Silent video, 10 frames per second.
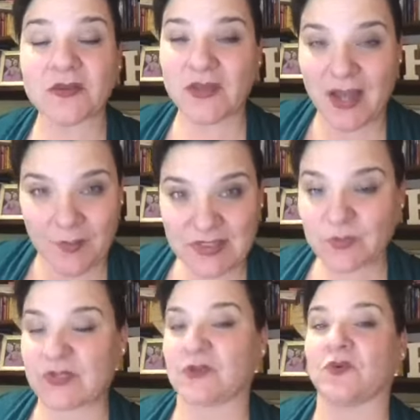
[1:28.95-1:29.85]
You can't be
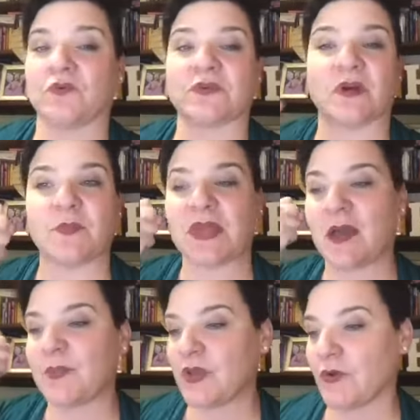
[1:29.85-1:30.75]
switched on all the time. You
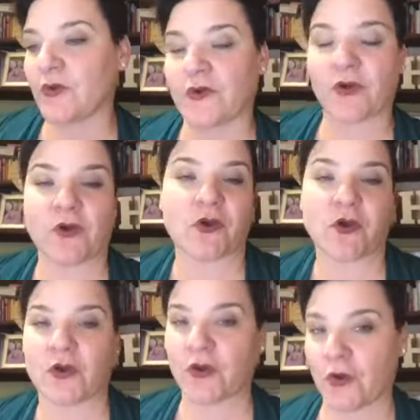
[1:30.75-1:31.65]
can't be go, go, go, go, go,
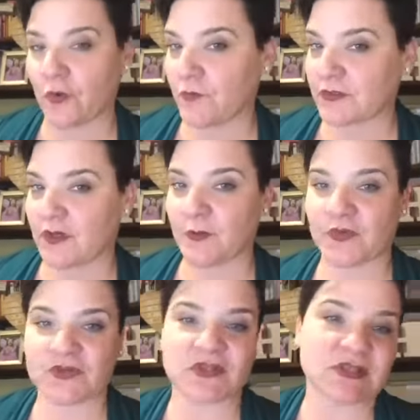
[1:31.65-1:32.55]
go, go all the time
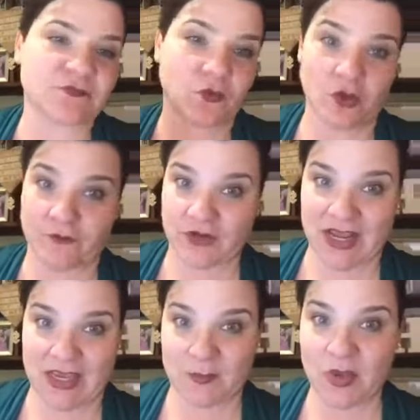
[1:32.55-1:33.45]
because you just fall over in a
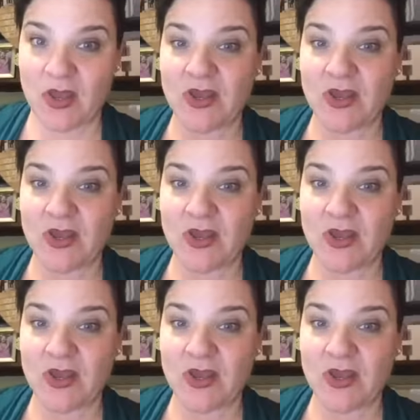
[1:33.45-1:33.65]
heap.